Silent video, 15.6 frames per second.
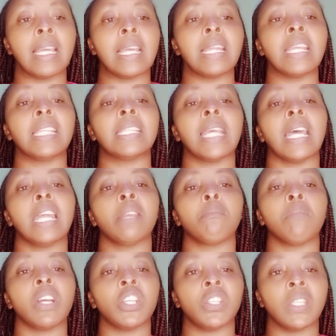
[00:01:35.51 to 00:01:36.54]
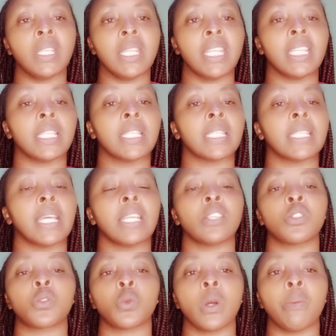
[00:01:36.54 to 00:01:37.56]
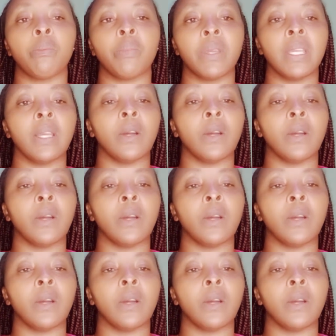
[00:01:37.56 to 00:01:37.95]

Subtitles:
they turn marshy, they turn swampy,